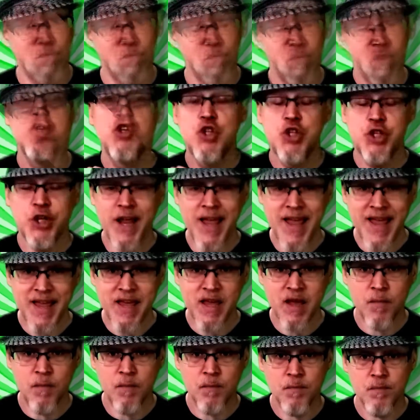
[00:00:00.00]

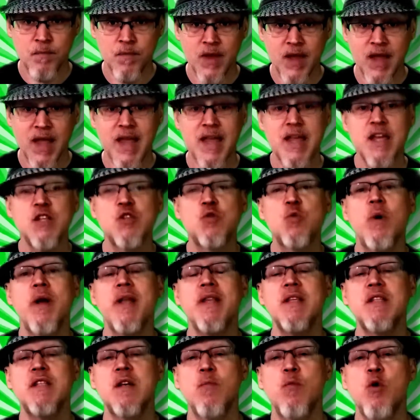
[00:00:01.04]
Shame is when
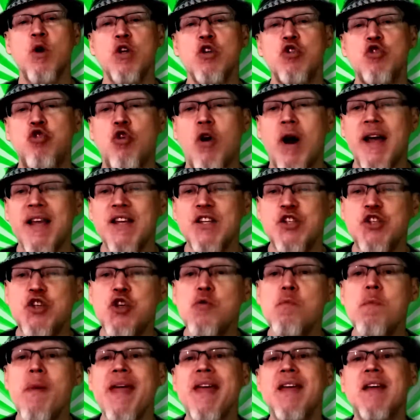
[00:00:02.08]
someone tries to
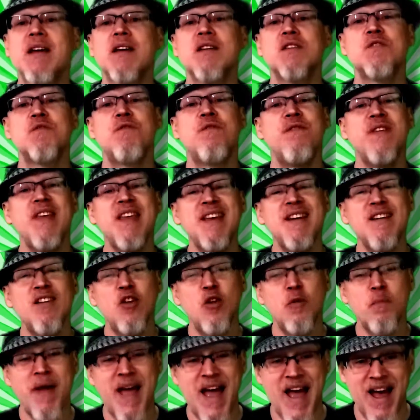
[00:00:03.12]
make us
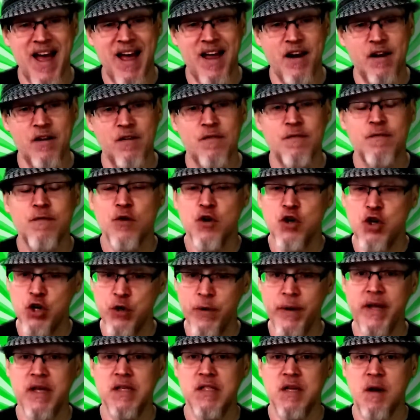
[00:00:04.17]
feel bad for
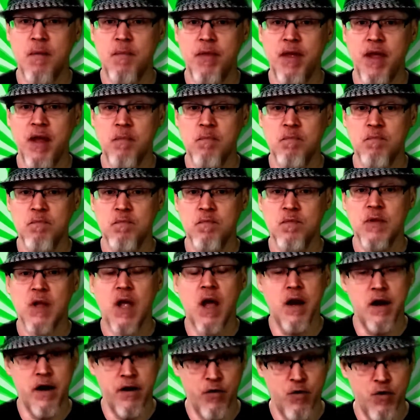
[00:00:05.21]
doing something.
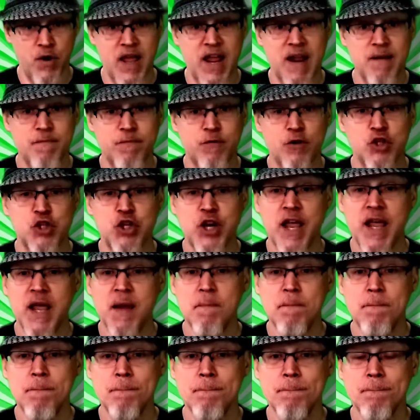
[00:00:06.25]
Another name for
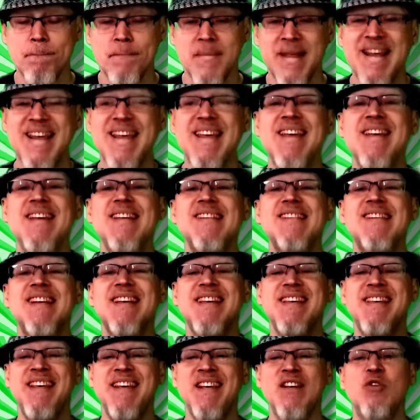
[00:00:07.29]
shame is
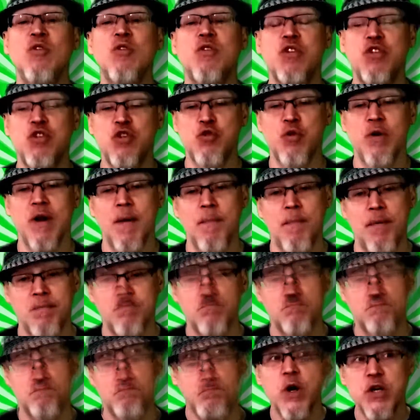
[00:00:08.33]
guilt trip,
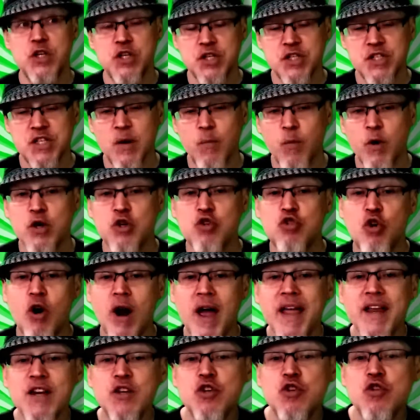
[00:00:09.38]
which is someone
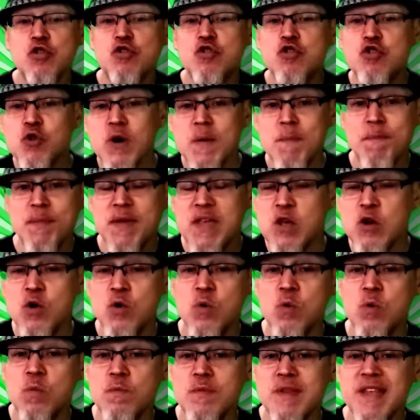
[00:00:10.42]
trying to trip
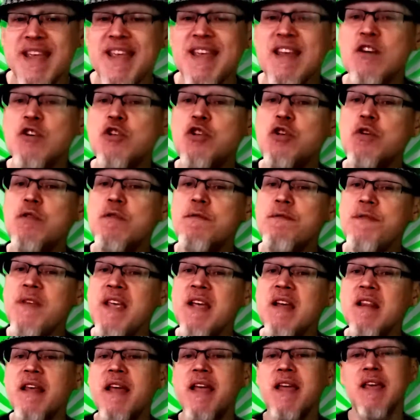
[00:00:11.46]
you into
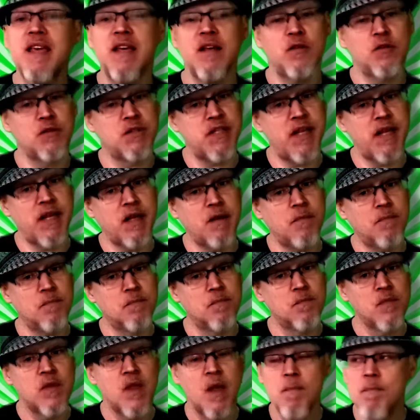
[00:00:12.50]
feeling guilty.
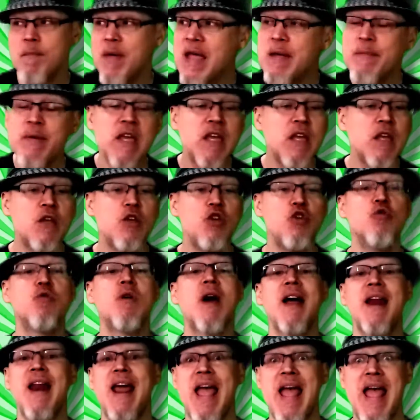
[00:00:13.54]
Maybe you
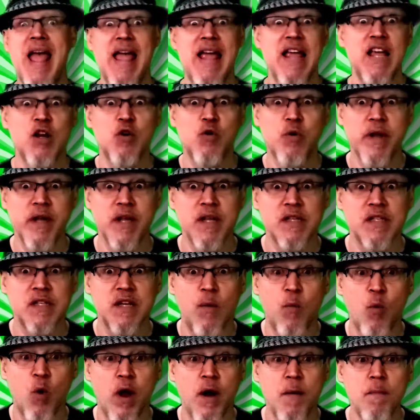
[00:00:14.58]
got angry at
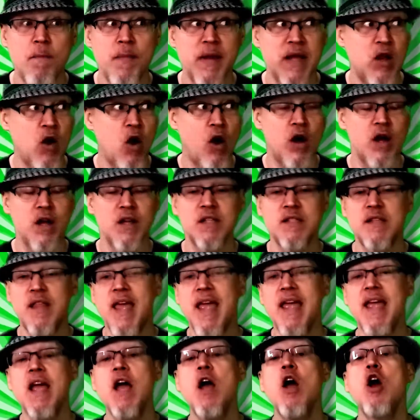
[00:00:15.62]
someone because
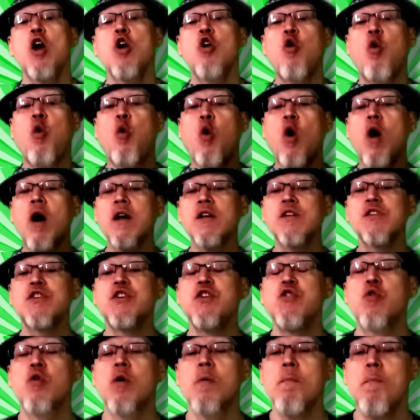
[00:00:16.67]
they crossed
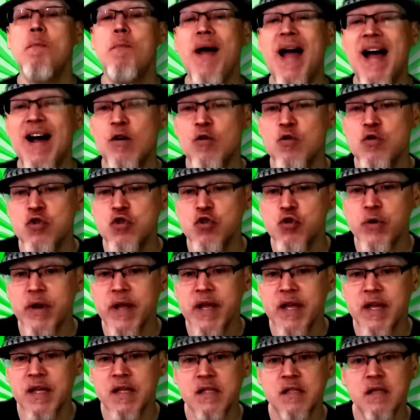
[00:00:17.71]
your
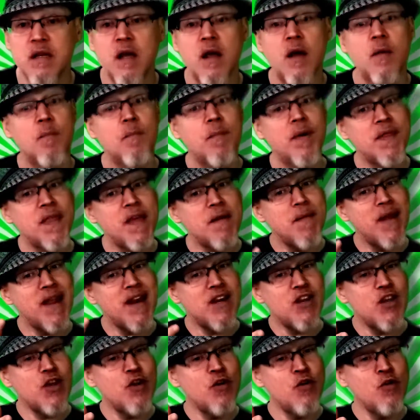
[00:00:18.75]
boundaries, but they
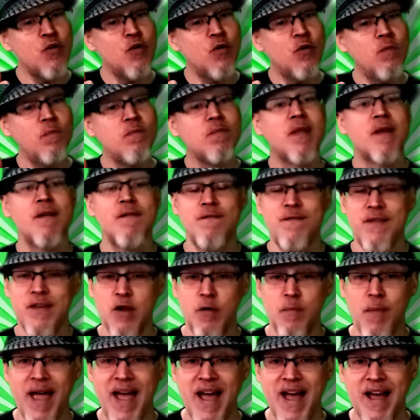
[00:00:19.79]
made you feel
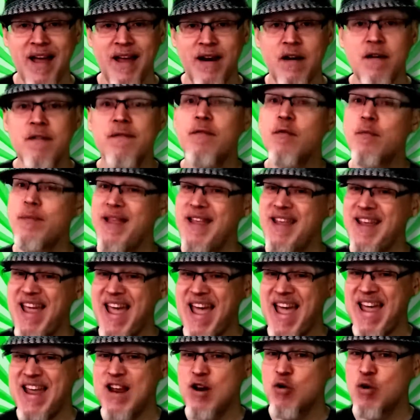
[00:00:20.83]
bad for being
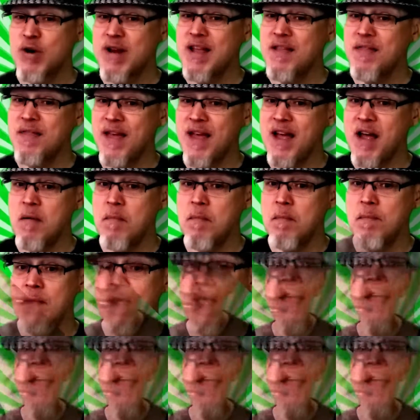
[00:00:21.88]
angry at them.